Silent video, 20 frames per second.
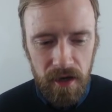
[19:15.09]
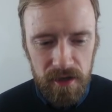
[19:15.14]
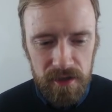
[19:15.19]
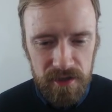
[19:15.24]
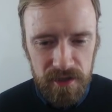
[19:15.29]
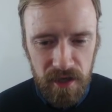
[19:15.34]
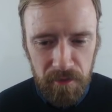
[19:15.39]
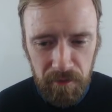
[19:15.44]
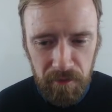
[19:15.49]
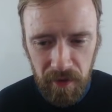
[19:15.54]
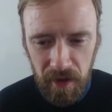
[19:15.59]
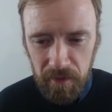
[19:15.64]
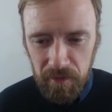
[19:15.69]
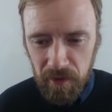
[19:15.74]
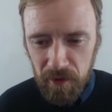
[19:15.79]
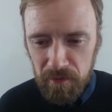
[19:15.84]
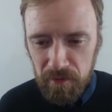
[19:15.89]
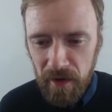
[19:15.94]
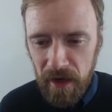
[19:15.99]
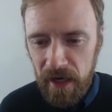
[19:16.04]
some
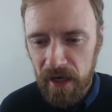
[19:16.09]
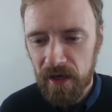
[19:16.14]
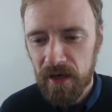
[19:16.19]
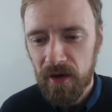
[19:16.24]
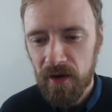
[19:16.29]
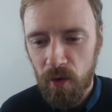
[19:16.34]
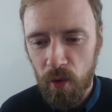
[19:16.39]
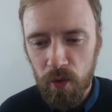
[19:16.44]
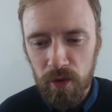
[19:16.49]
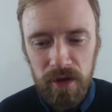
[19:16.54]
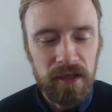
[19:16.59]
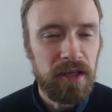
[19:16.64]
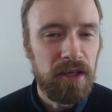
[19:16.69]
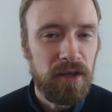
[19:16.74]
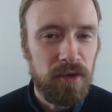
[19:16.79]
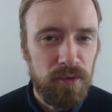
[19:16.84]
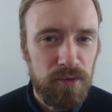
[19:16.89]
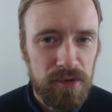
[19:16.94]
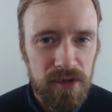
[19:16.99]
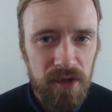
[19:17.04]
people might only
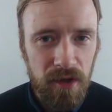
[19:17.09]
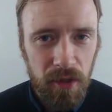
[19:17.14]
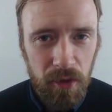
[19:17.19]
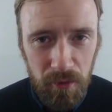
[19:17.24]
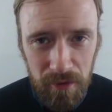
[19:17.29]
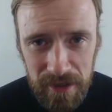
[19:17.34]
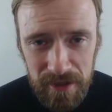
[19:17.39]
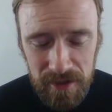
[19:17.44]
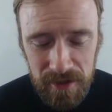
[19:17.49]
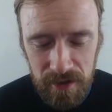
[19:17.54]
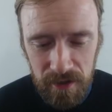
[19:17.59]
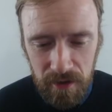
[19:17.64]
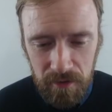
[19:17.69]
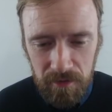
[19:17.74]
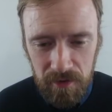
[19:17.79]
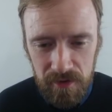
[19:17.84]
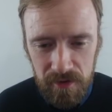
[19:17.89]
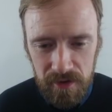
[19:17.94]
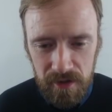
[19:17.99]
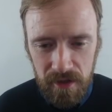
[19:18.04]
use 3
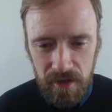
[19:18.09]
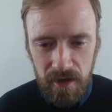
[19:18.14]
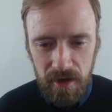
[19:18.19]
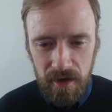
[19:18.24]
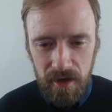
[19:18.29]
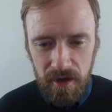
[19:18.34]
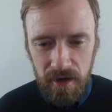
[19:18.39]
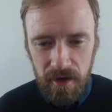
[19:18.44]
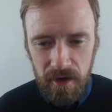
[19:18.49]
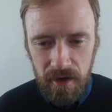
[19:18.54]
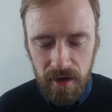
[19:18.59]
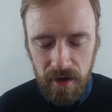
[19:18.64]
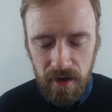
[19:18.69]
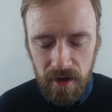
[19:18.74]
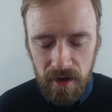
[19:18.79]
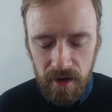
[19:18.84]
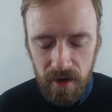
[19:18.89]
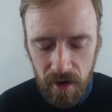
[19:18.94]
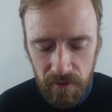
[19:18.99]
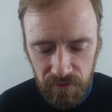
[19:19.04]
syllables.
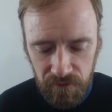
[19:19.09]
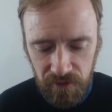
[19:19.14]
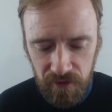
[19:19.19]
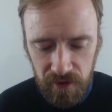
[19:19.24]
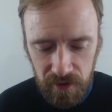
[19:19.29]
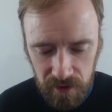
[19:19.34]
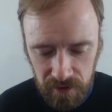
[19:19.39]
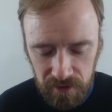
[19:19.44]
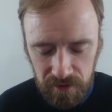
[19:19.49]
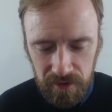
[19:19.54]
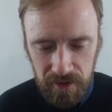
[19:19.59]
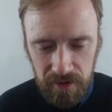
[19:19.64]
Comfortable.